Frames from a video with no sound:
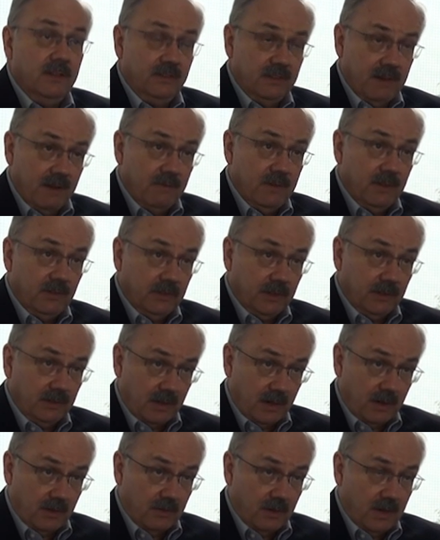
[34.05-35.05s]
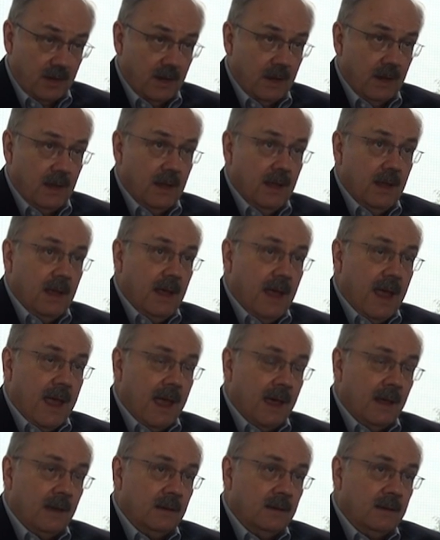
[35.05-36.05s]
T7600.
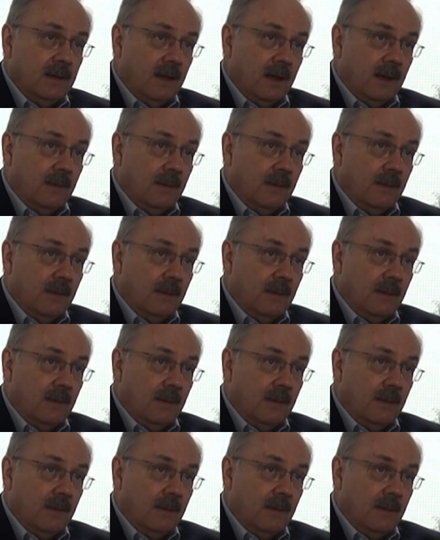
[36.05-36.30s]
And